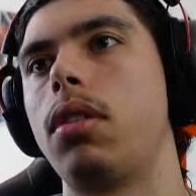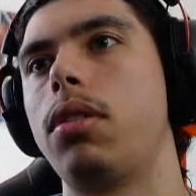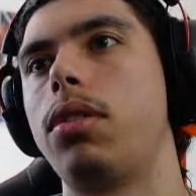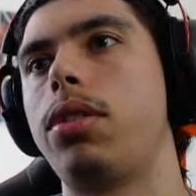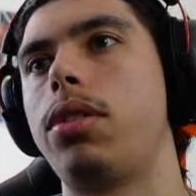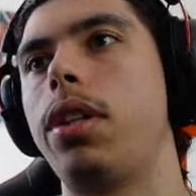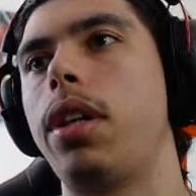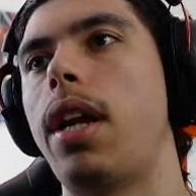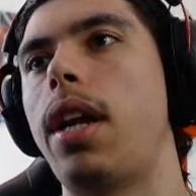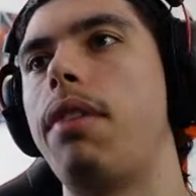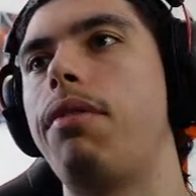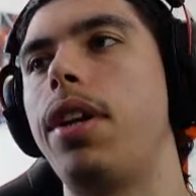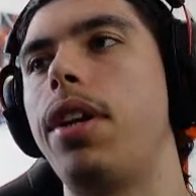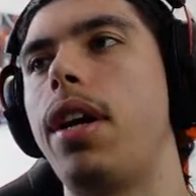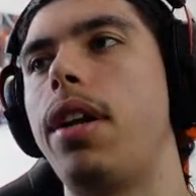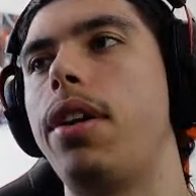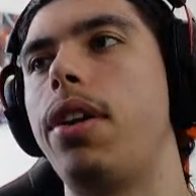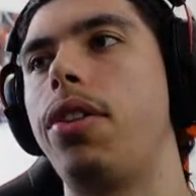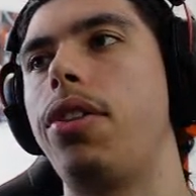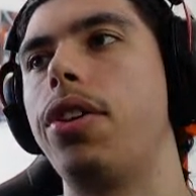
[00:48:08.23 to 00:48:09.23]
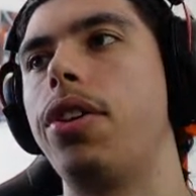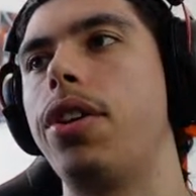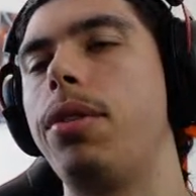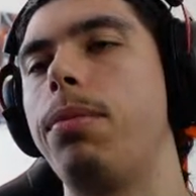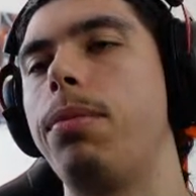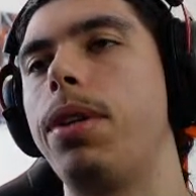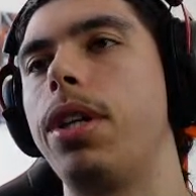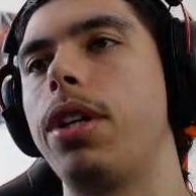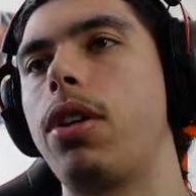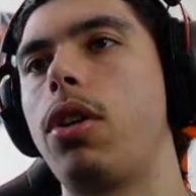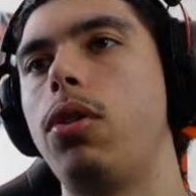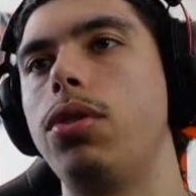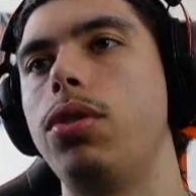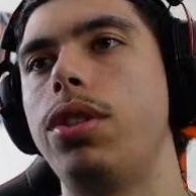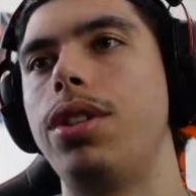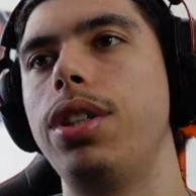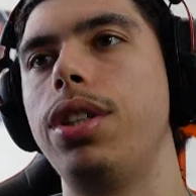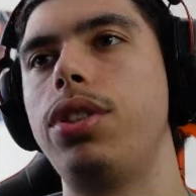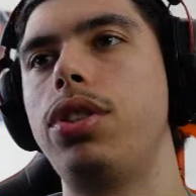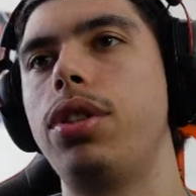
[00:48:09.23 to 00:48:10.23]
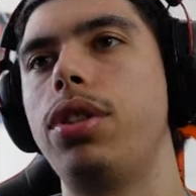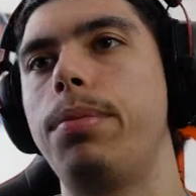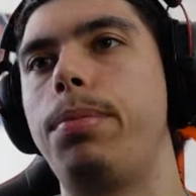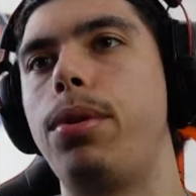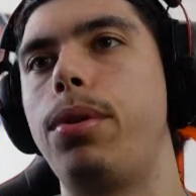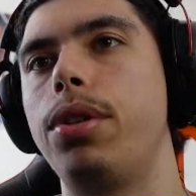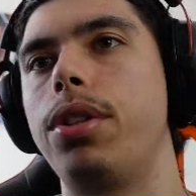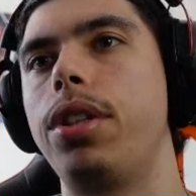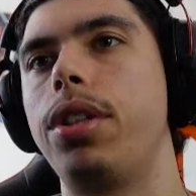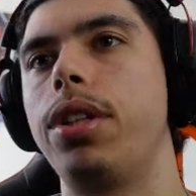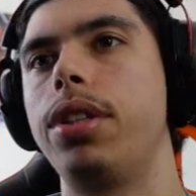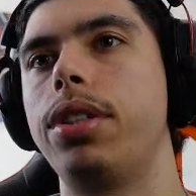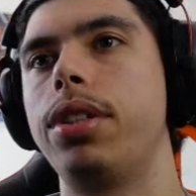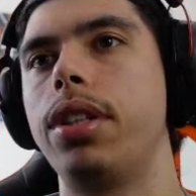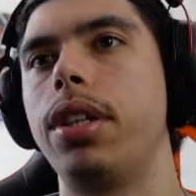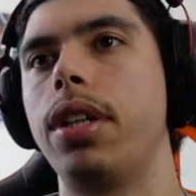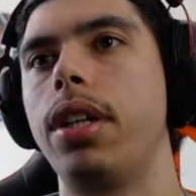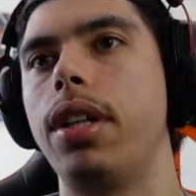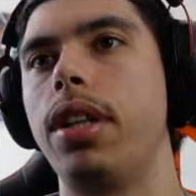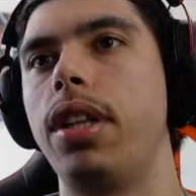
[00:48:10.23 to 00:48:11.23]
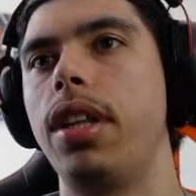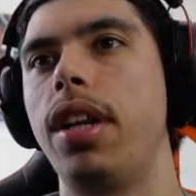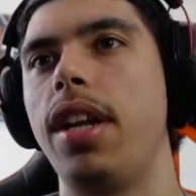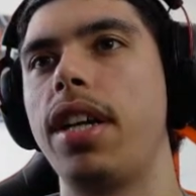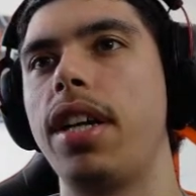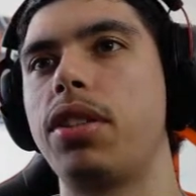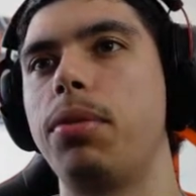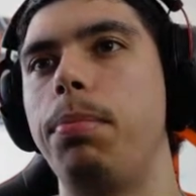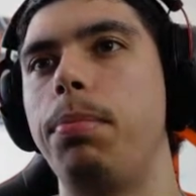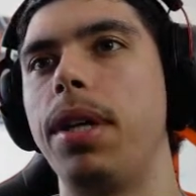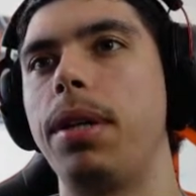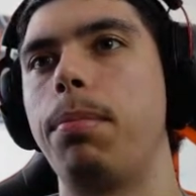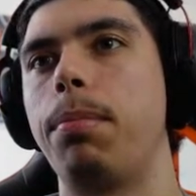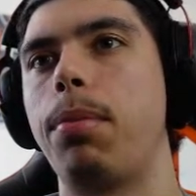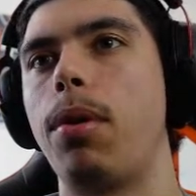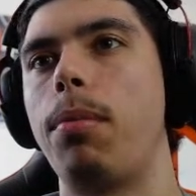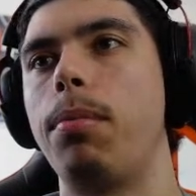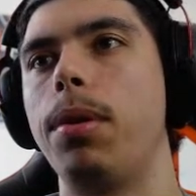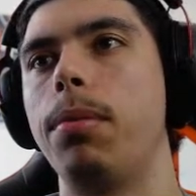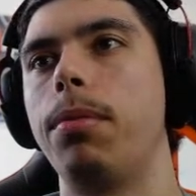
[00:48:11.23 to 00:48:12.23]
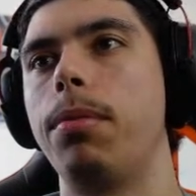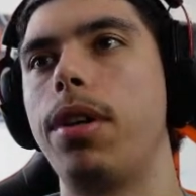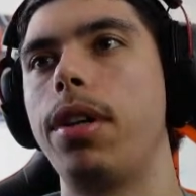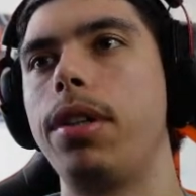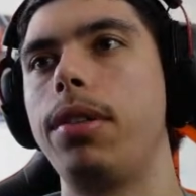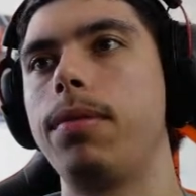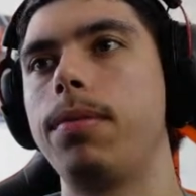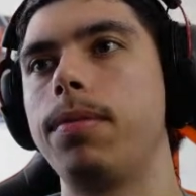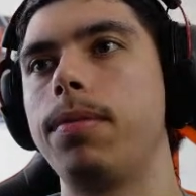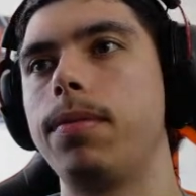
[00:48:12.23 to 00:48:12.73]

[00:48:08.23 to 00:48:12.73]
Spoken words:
Still haven't had a 30-minute close. This support here is the next big problem, right?